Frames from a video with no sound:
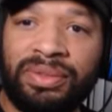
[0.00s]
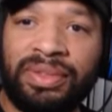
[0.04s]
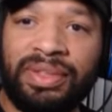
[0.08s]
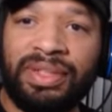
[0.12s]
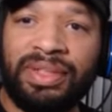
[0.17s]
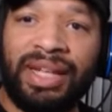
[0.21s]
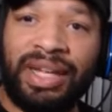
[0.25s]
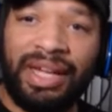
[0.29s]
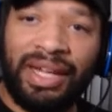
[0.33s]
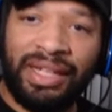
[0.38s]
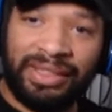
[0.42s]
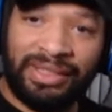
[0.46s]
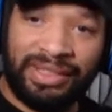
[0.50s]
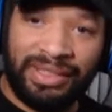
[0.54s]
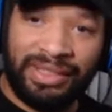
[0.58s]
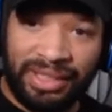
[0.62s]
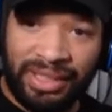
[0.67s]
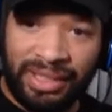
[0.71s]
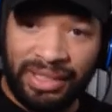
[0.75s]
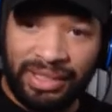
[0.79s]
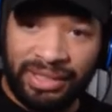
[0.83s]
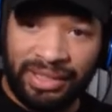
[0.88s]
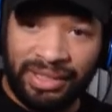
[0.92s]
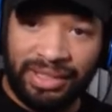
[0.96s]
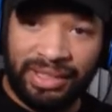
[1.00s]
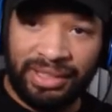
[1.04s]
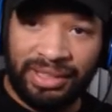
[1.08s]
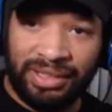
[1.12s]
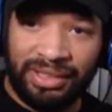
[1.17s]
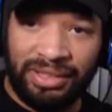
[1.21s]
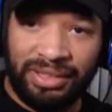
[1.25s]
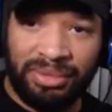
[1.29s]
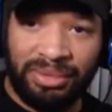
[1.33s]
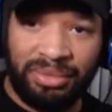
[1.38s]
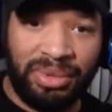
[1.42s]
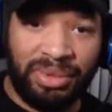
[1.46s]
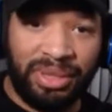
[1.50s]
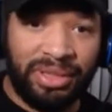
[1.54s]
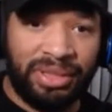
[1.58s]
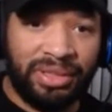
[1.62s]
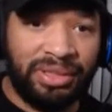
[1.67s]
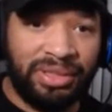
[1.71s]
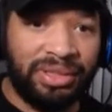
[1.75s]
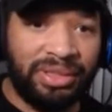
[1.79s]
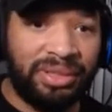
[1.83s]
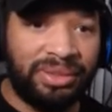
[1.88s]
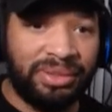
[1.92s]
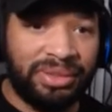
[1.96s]
NJCheese, the one and
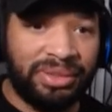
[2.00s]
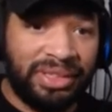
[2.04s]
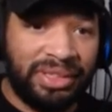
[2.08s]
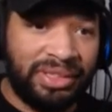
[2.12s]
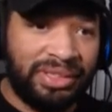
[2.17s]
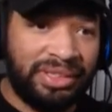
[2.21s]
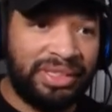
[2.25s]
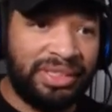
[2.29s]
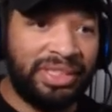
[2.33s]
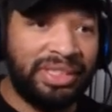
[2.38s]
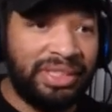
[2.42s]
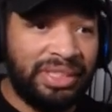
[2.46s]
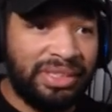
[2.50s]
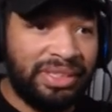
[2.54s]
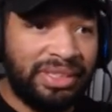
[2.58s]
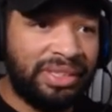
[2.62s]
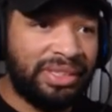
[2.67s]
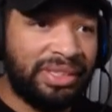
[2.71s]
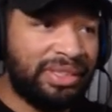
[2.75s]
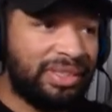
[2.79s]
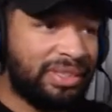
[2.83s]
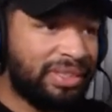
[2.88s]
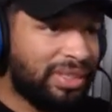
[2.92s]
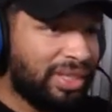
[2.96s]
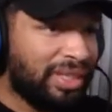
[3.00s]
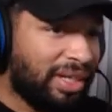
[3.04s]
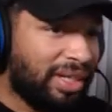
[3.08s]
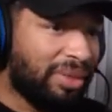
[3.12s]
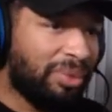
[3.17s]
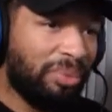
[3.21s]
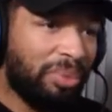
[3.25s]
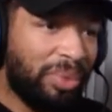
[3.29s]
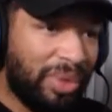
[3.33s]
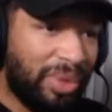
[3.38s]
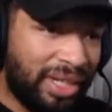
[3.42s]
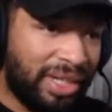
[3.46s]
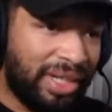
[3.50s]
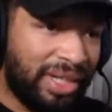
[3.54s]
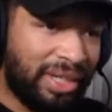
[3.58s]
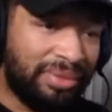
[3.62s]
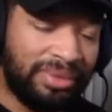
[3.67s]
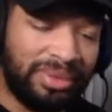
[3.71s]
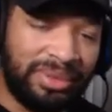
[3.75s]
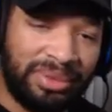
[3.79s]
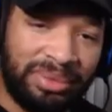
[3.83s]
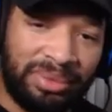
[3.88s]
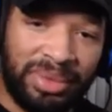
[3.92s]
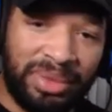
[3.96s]
only Cheeses, whatever you
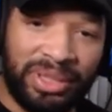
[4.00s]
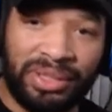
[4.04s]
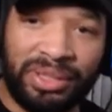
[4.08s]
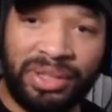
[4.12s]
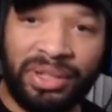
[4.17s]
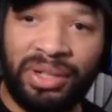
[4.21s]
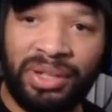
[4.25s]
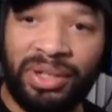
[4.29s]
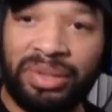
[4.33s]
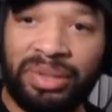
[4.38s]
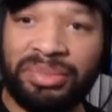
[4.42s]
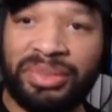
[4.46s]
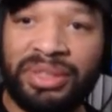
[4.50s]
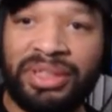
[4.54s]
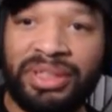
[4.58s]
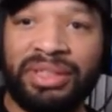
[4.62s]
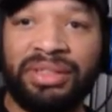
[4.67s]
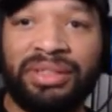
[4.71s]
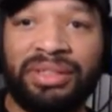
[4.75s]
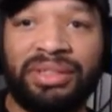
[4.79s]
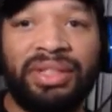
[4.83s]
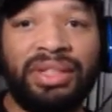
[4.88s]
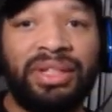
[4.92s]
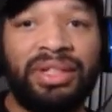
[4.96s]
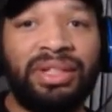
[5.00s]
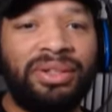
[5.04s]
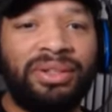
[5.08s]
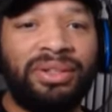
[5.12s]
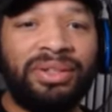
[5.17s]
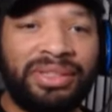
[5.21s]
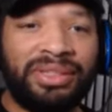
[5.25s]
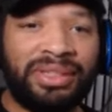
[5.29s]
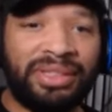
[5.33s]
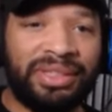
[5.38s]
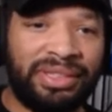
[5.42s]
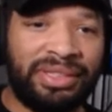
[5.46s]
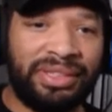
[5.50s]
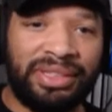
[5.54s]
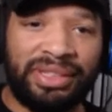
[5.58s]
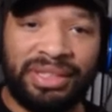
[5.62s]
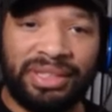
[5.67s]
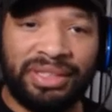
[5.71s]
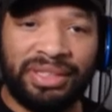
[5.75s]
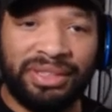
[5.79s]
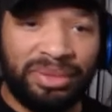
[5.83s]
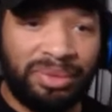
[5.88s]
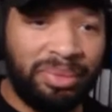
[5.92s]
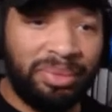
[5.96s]
want to call me, or just Cheese,
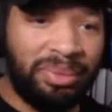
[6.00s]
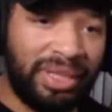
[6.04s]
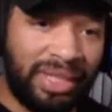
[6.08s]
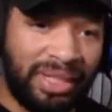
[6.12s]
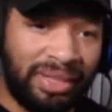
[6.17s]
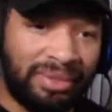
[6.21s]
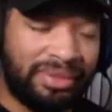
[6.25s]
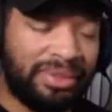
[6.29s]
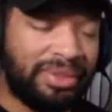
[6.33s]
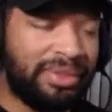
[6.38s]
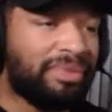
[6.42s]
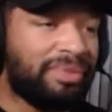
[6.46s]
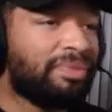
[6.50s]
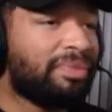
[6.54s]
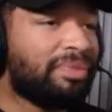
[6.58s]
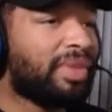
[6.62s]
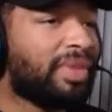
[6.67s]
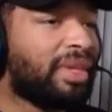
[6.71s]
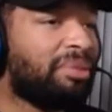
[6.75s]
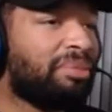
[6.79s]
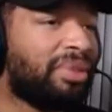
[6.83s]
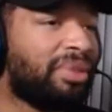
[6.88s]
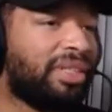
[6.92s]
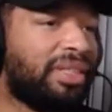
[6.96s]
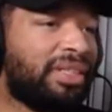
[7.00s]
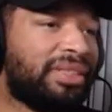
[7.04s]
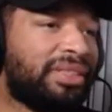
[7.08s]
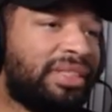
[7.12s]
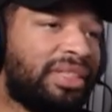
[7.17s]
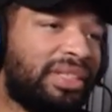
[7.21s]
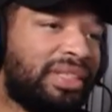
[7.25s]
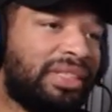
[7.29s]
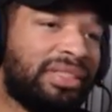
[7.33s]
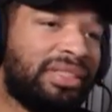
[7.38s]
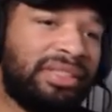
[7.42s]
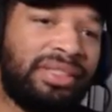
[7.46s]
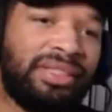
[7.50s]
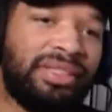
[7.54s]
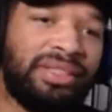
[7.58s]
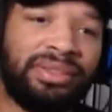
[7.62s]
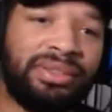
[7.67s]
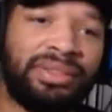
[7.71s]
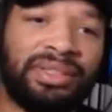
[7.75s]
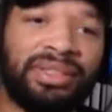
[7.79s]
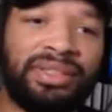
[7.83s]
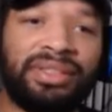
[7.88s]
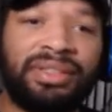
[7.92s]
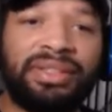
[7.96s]
whatever. But let's get into it.
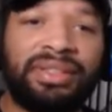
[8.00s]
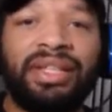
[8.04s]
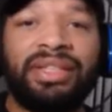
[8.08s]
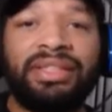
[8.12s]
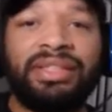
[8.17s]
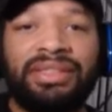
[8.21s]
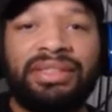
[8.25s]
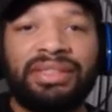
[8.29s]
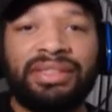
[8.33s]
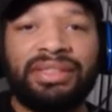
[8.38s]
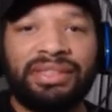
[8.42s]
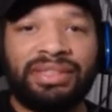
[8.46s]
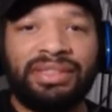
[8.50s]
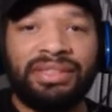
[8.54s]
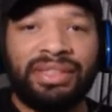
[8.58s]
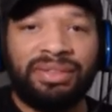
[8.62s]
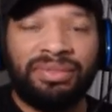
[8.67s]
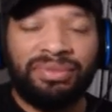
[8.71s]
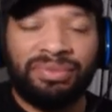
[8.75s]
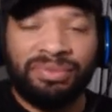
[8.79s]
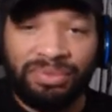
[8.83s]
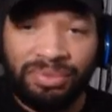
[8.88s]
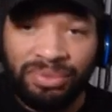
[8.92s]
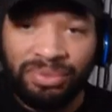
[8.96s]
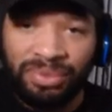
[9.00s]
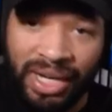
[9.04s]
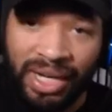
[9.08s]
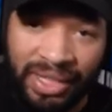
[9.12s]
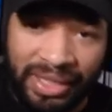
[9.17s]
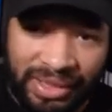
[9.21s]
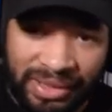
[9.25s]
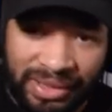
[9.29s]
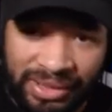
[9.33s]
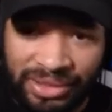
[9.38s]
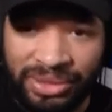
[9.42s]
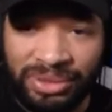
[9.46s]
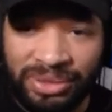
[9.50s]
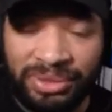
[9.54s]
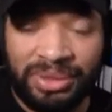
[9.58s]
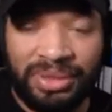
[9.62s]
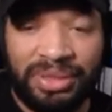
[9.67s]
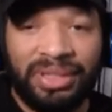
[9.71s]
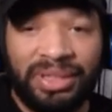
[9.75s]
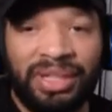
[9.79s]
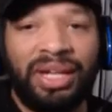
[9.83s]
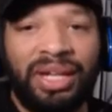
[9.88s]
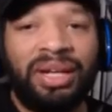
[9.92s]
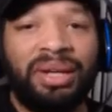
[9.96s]
Let's just jump right into it.
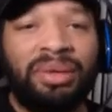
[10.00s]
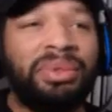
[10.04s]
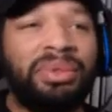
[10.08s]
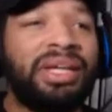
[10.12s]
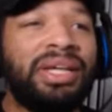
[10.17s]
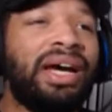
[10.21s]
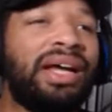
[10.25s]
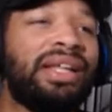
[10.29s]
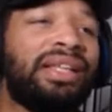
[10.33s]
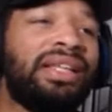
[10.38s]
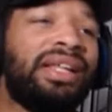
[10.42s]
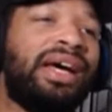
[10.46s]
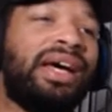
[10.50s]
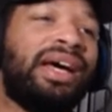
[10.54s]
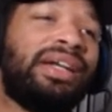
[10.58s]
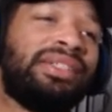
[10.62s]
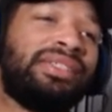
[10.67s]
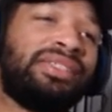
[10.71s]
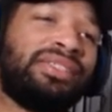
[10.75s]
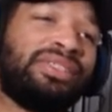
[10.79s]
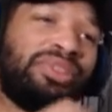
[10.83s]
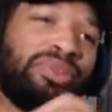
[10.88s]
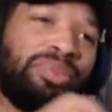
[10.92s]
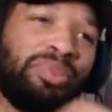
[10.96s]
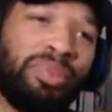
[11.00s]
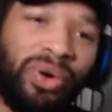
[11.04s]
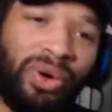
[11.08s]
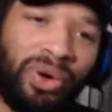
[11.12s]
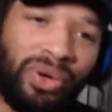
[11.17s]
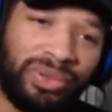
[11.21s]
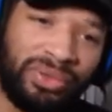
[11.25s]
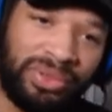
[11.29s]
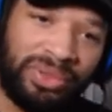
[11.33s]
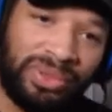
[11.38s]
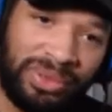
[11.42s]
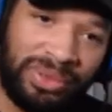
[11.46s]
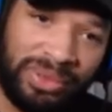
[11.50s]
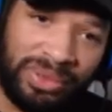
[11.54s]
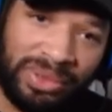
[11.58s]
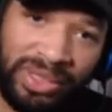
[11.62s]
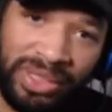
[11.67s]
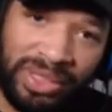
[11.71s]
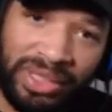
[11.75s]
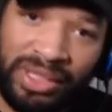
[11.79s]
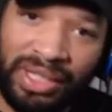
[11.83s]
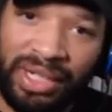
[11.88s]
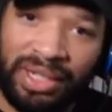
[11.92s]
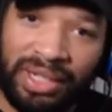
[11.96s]
We got a lot of small news to
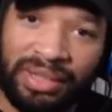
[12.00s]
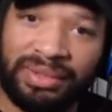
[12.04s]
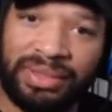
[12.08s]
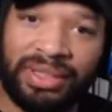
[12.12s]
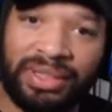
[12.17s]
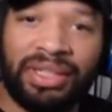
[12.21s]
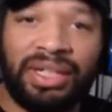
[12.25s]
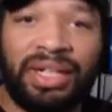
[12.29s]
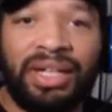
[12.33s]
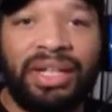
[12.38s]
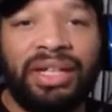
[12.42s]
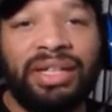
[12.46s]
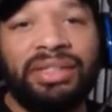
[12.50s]
cover. You